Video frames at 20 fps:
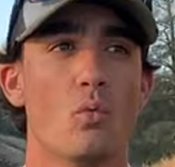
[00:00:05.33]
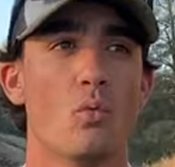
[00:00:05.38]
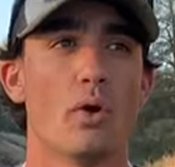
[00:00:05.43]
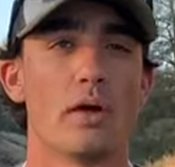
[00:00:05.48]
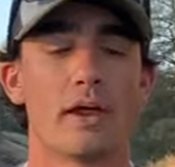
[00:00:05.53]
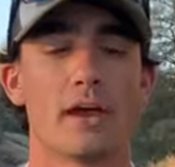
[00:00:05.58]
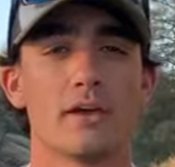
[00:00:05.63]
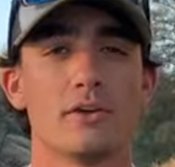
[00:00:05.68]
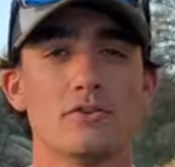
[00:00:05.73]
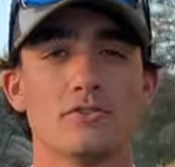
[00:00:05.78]
when
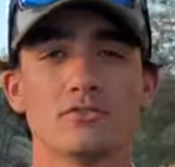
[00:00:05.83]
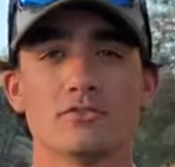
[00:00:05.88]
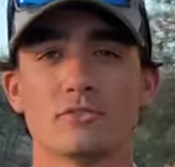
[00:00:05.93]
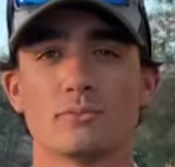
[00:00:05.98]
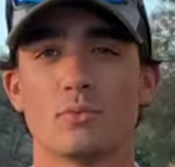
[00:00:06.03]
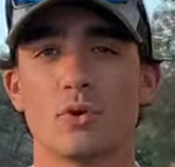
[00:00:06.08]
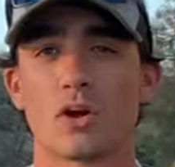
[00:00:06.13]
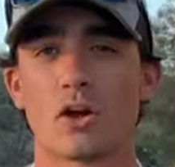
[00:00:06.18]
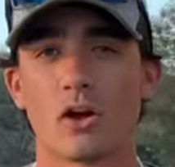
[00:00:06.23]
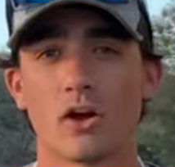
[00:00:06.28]
I use them,
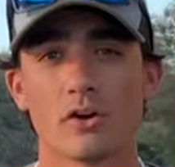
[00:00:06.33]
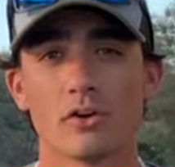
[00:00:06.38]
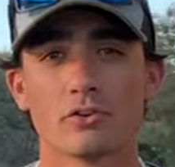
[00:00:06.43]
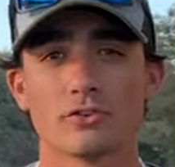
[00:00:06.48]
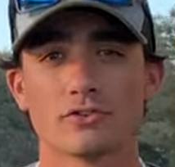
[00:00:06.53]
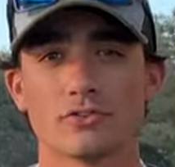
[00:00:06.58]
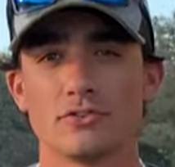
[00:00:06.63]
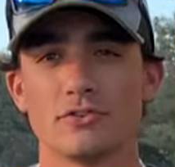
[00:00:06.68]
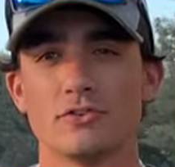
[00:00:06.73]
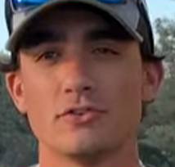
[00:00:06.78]
what
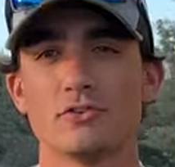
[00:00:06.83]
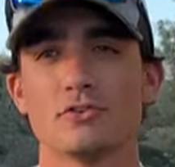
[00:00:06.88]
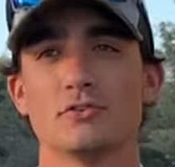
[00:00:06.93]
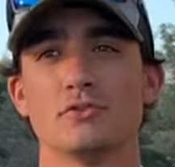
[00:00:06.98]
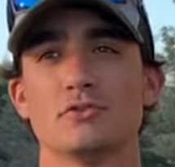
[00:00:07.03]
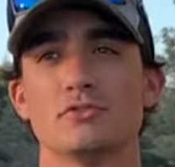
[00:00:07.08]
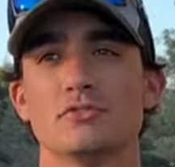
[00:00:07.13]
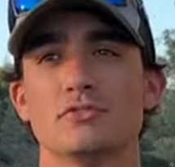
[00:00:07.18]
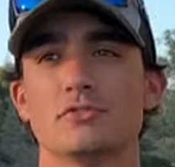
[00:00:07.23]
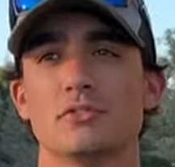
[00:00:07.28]
colors to
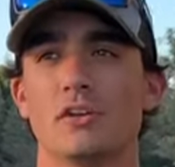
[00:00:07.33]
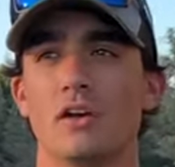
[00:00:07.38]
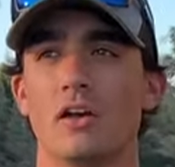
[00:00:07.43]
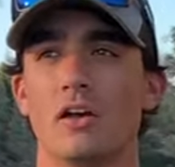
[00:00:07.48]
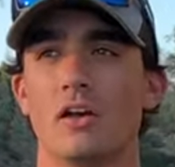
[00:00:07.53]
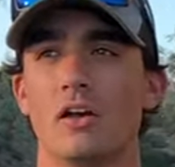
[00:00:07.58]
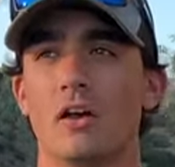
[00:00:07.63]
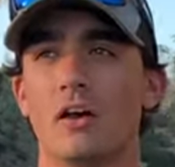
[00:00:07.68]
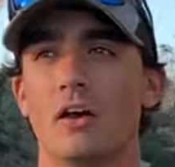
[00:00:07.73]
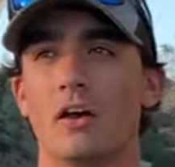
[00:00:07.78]
use,
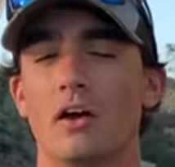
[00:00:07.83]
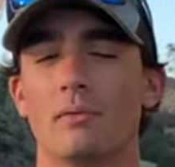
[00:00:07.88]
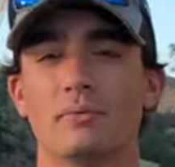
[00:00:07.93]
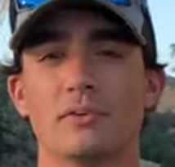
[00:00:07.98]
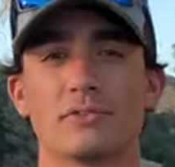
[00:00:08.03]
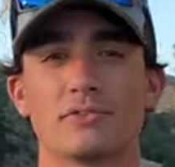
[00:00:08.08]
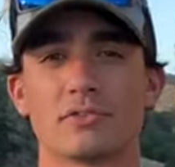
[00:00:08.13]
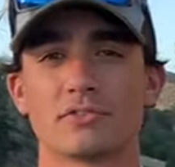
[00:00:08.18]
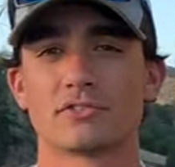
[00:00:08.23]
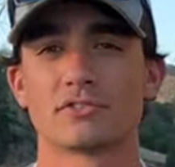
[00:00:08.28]
um, different